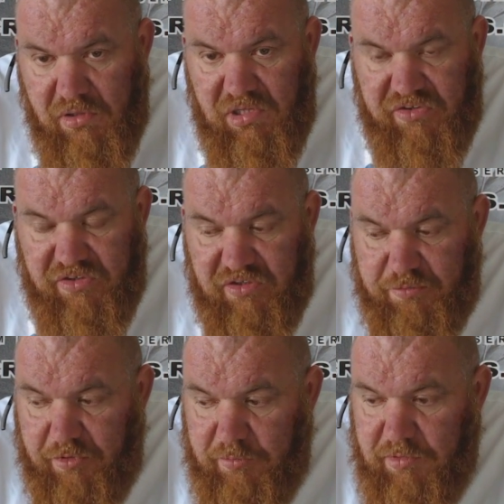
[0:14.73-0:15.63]
this is
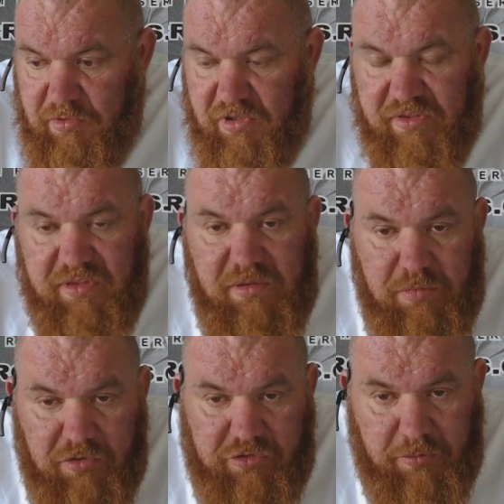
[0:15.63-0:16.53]
probably one of the
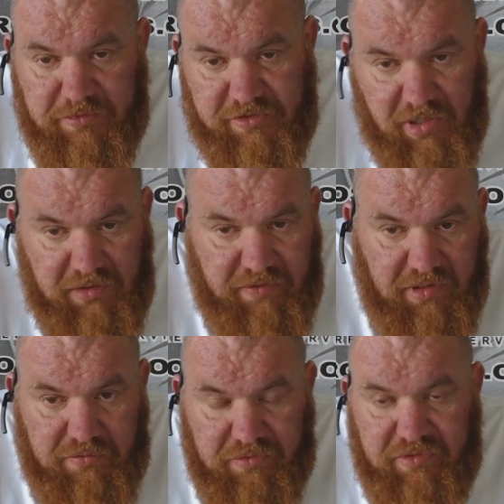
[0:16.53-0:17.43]
most common side
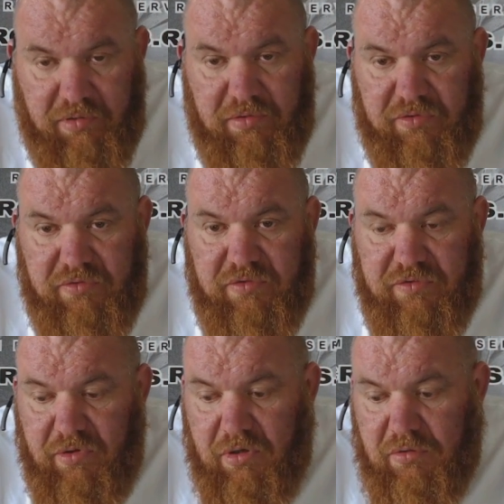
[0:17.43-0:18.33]
effects with steroid use
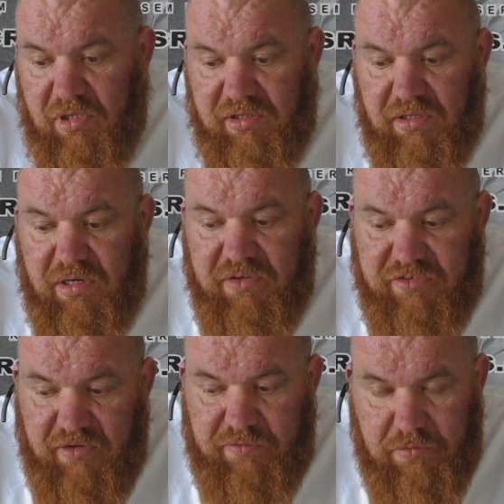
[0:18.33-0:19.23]
at all, and there are
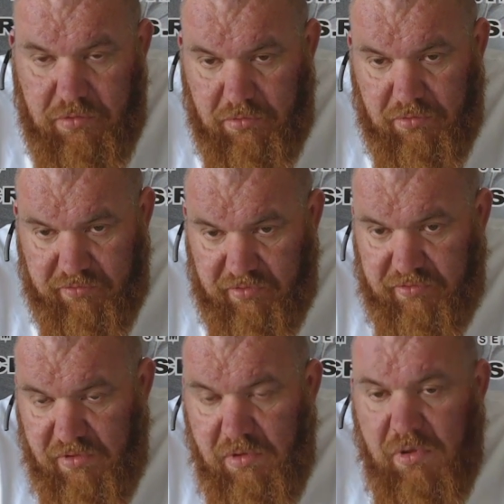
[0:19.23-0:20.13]
several
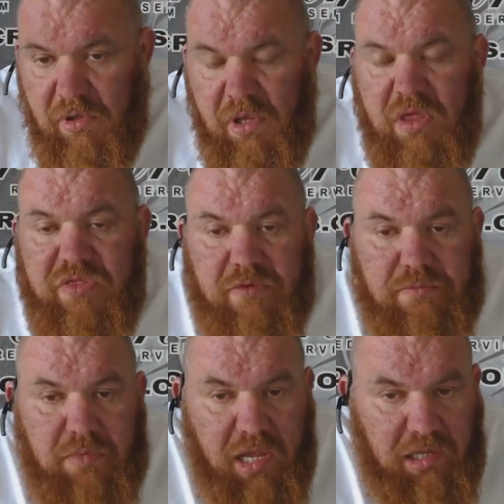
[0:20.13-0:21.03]
causes. The
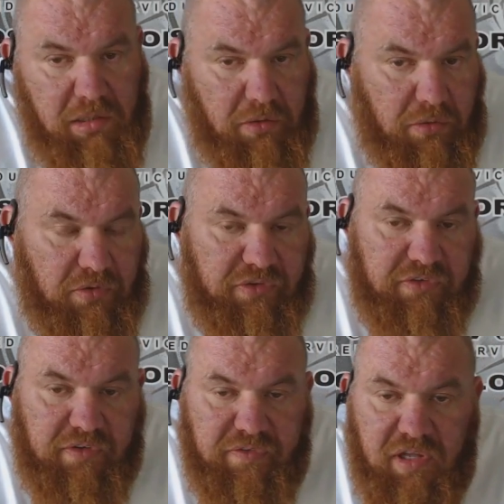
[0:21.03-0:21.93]
main cause
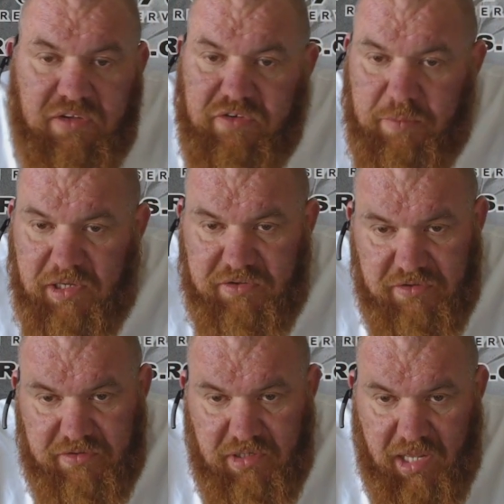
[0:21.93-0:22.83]
is the fact that the
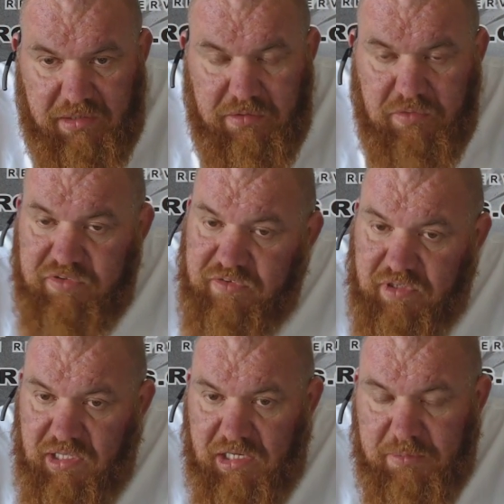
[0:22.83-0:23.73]
sebaceous gland, which is
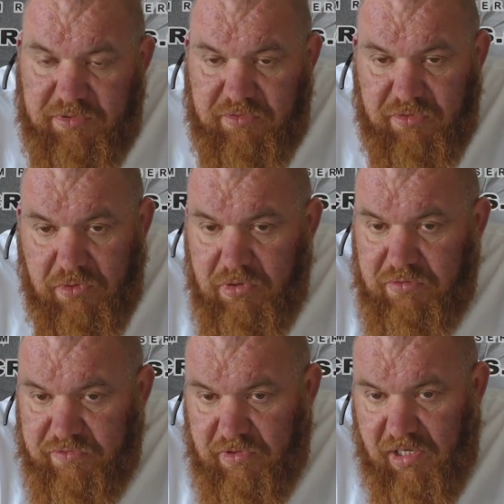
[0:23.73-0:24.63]
a gland that produces
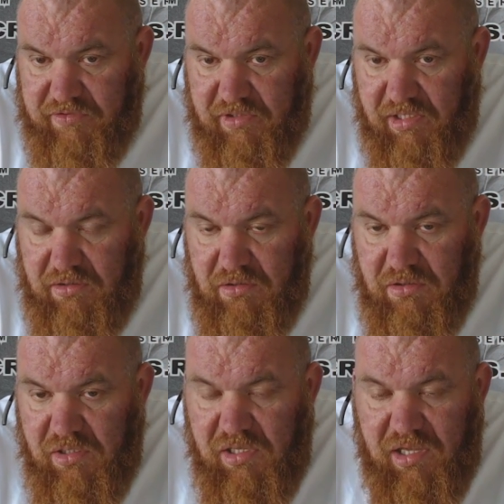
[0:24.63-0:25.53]
oil for our skin,
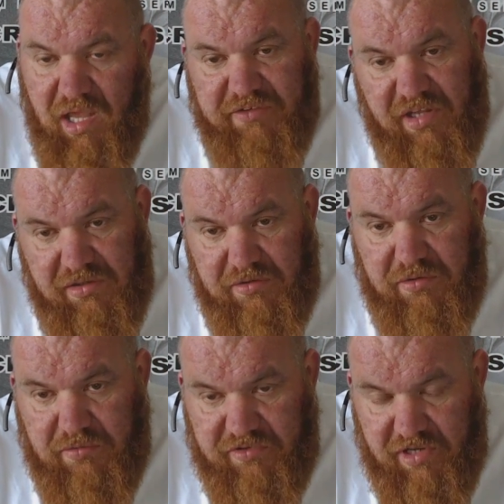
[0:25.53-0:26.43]
has
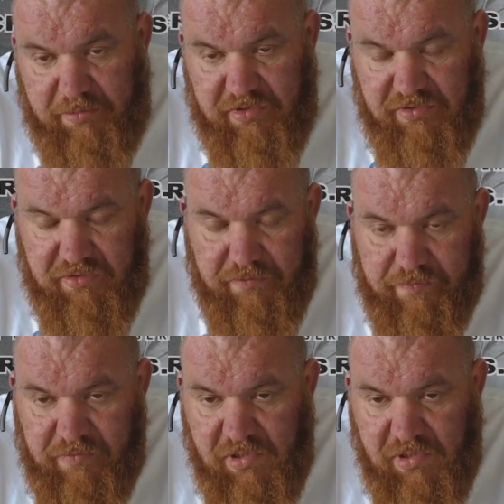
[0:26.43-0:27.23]
androgen receptors